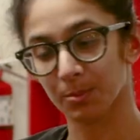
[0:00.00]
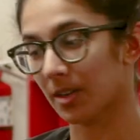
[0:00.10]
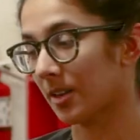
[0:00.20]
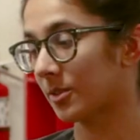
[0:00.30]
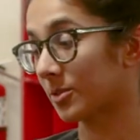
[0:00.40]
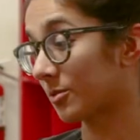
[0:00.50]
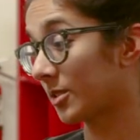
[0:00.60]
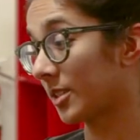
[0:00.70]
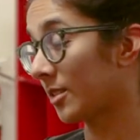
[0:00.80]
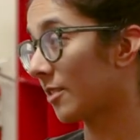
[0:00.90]
but I also
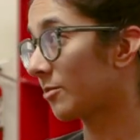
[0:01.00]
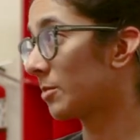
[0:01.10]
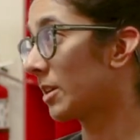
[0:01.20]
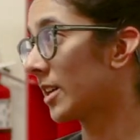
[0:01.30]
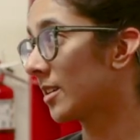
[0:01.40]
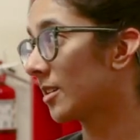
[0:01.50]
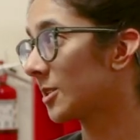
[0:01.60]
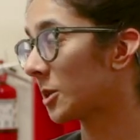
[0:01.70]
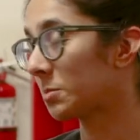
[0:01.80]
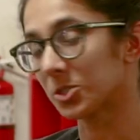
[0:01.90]
really love when my
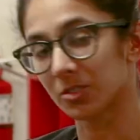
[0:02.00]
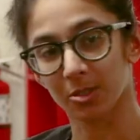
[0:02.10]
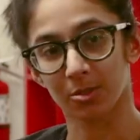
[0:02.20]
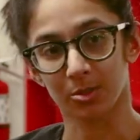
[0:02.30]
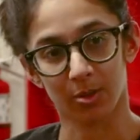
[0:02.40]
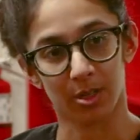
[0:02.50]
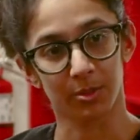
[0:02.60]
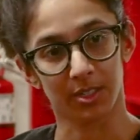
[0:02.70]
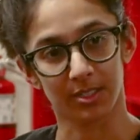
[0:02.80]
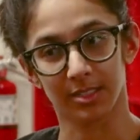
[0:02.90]
adult patients do it as well
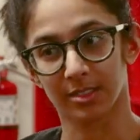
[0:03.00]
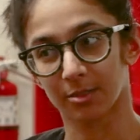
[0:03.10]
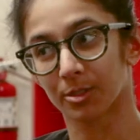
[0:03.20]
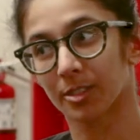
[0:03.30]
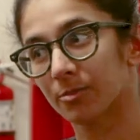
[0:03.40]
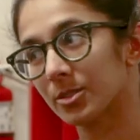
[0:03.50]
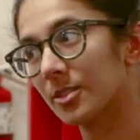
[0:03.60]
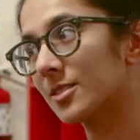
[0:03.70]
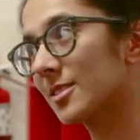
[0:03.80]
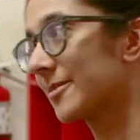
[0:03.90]
because I see really good
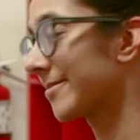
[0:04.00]
results.